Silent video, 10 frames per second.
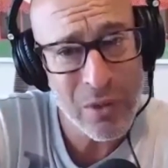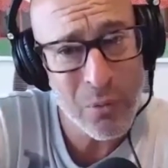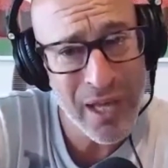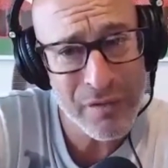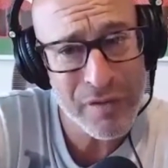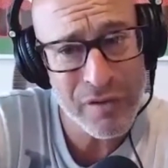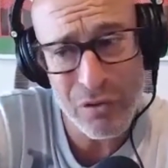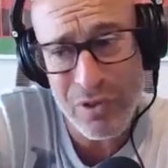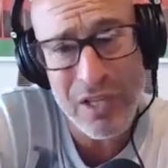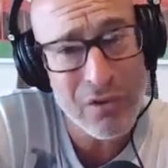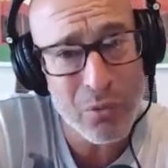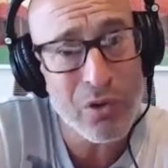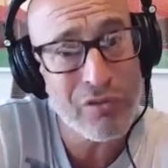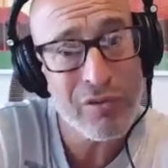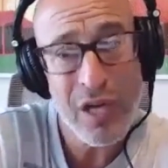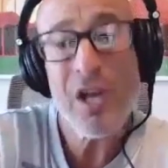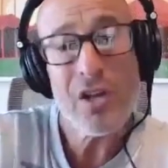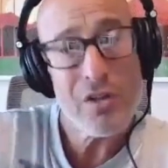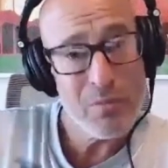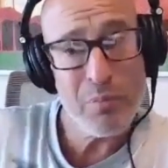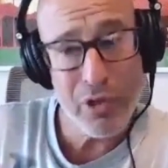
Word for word: that we have to do, and either we're yeah.